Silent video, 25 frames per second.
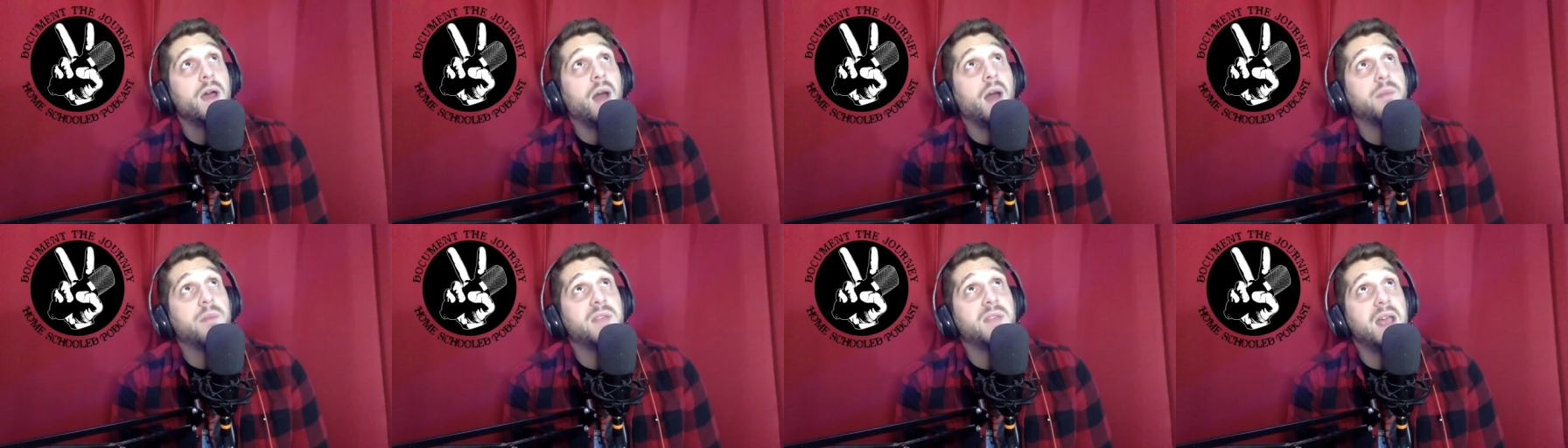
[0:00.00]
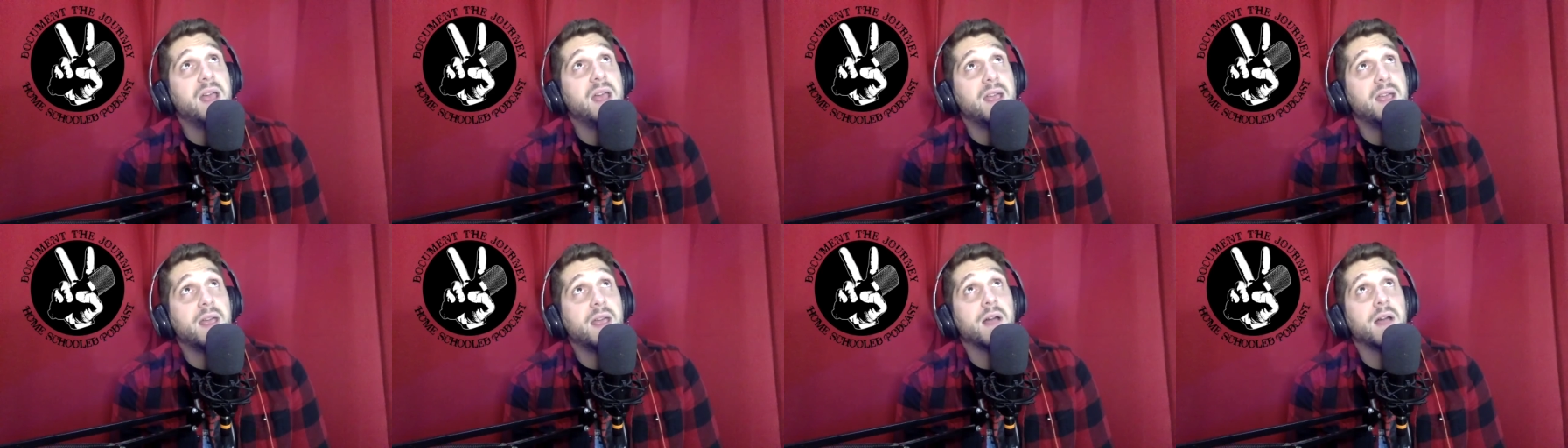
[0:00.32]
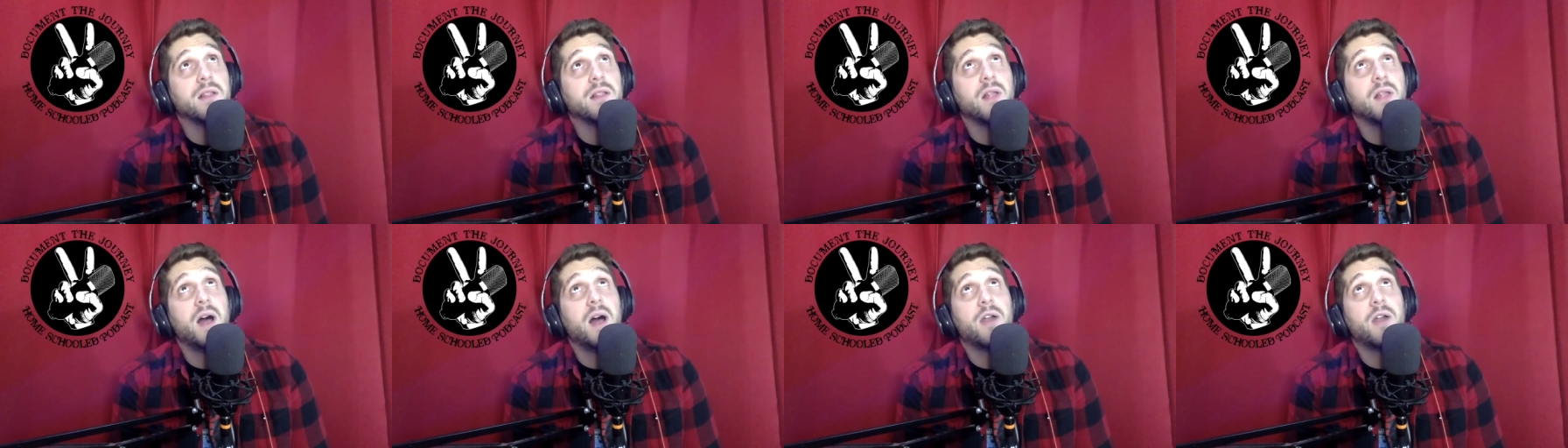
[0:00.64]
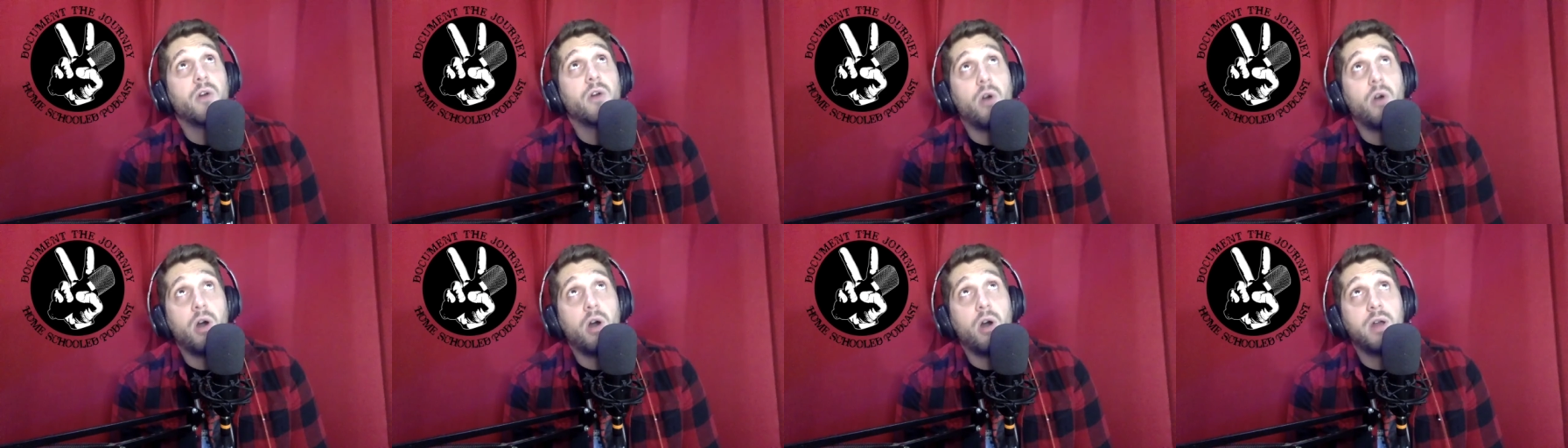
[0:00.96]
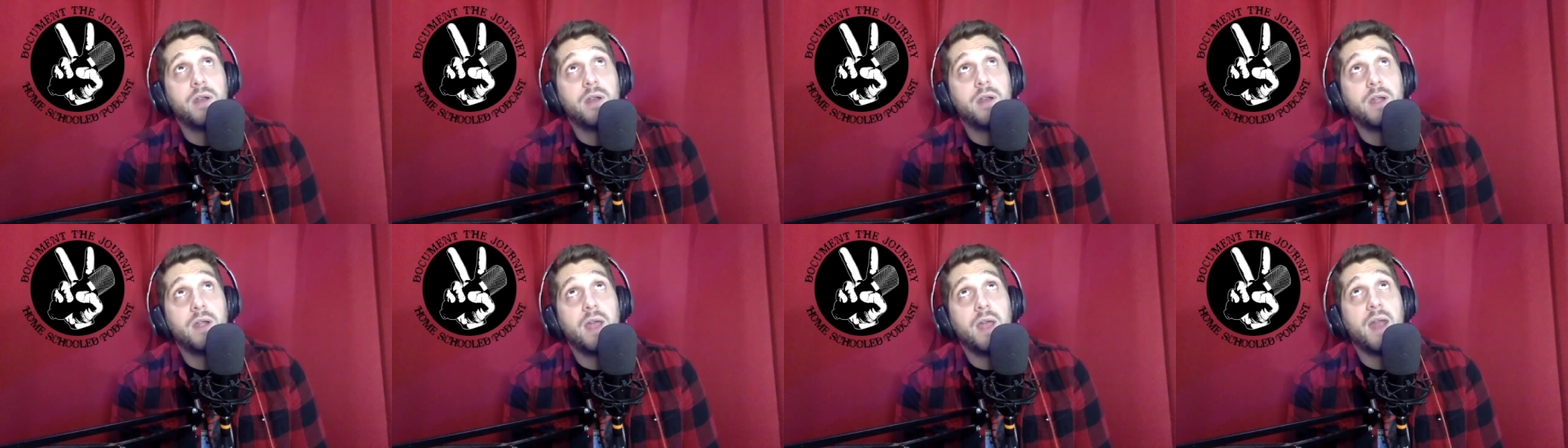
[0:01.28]
I'm taking a lot
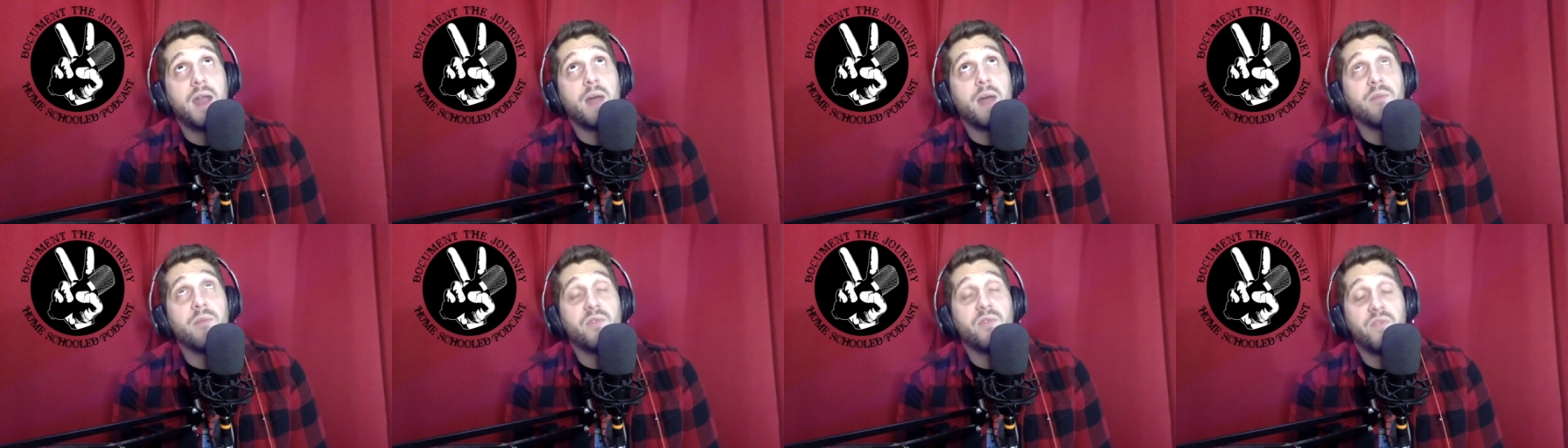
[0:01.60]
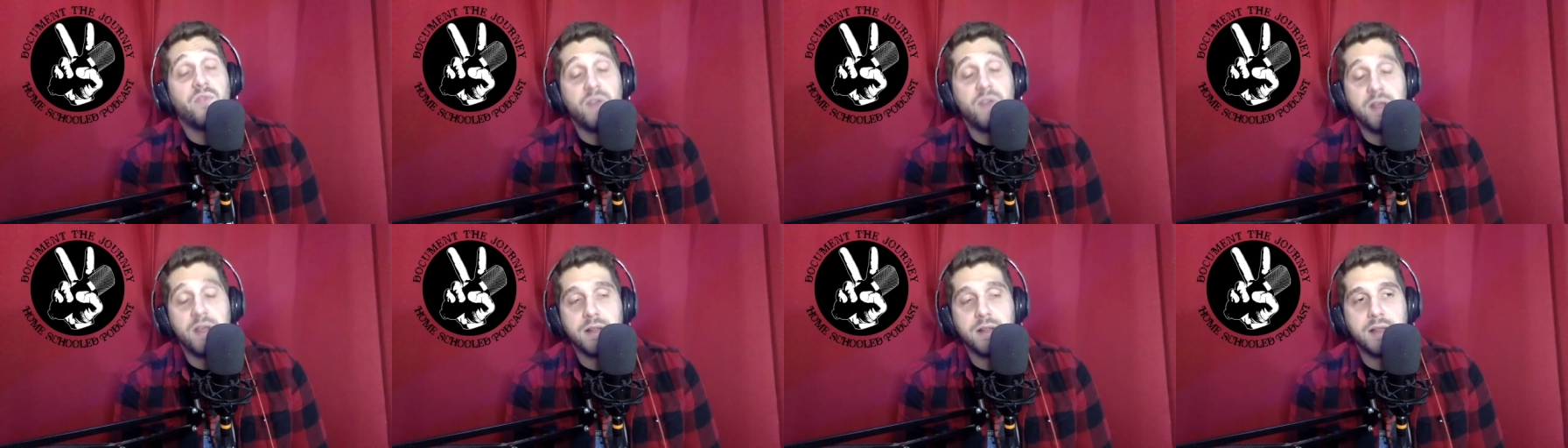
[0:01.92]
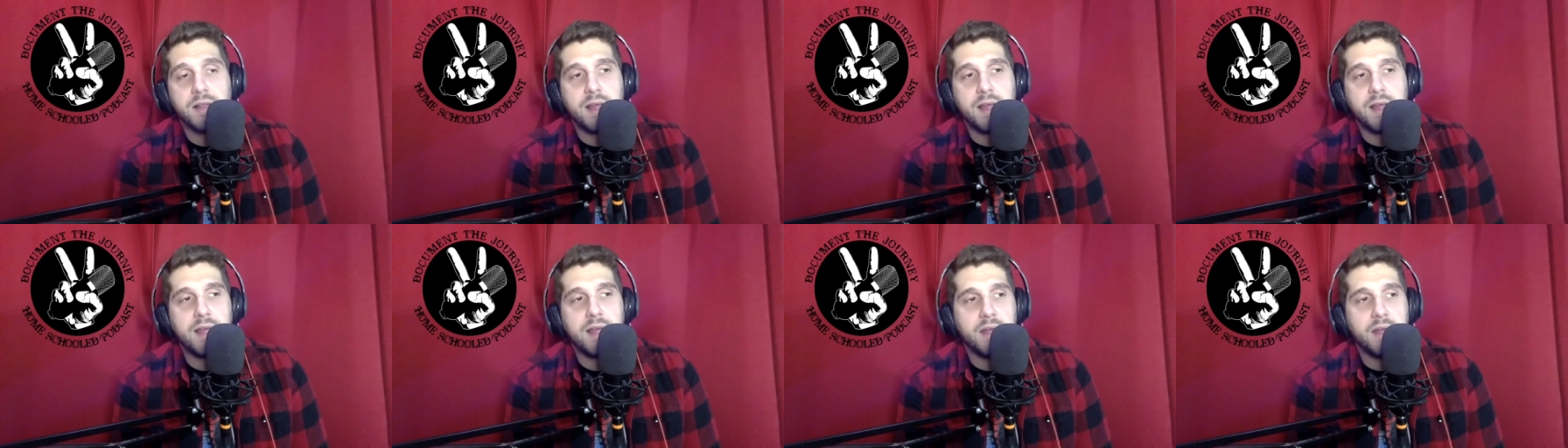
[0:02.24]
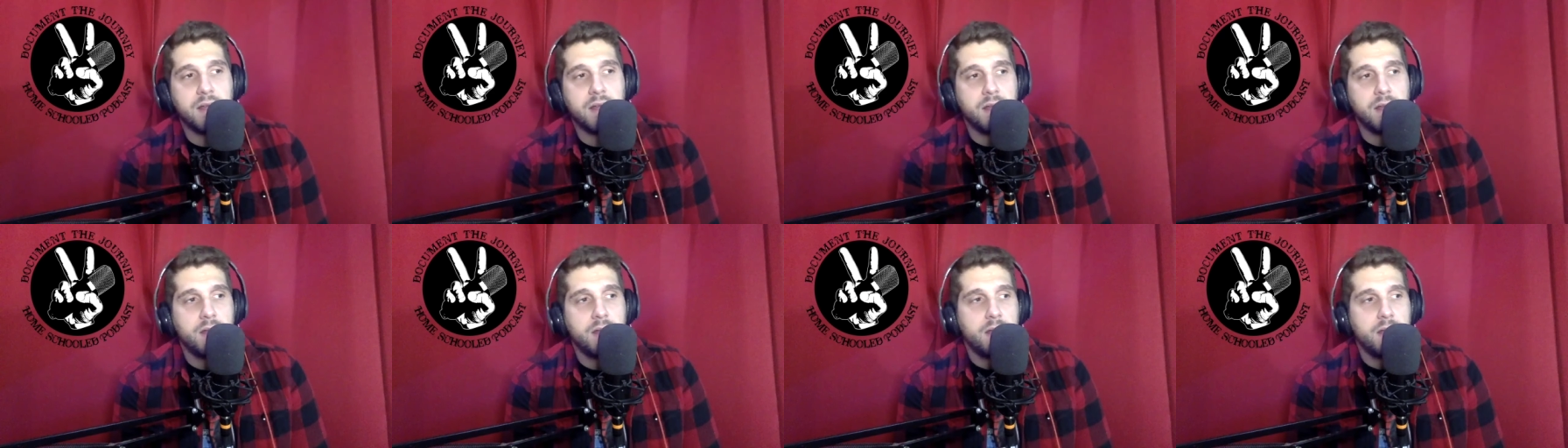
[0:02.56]
on, and I'm feeling